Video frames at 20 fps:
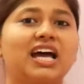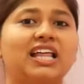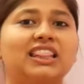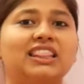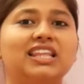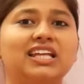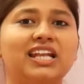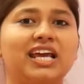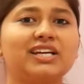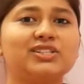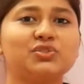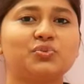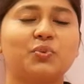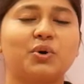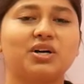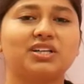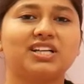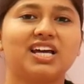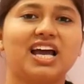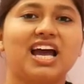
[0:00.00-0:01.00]
The next
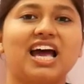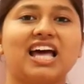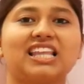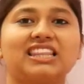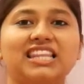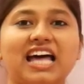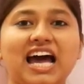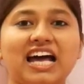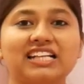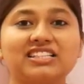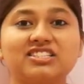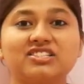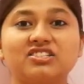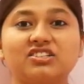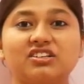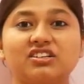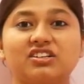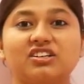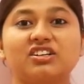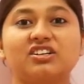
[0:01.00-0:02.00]
word, that's
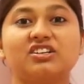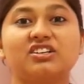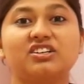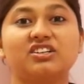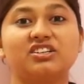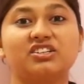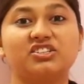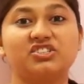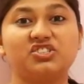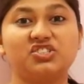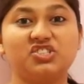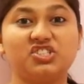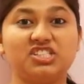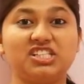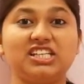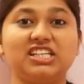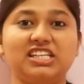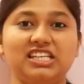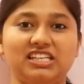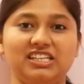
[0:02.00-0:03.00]

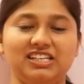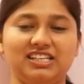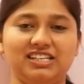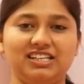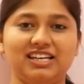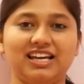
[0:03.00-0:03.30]
sticky.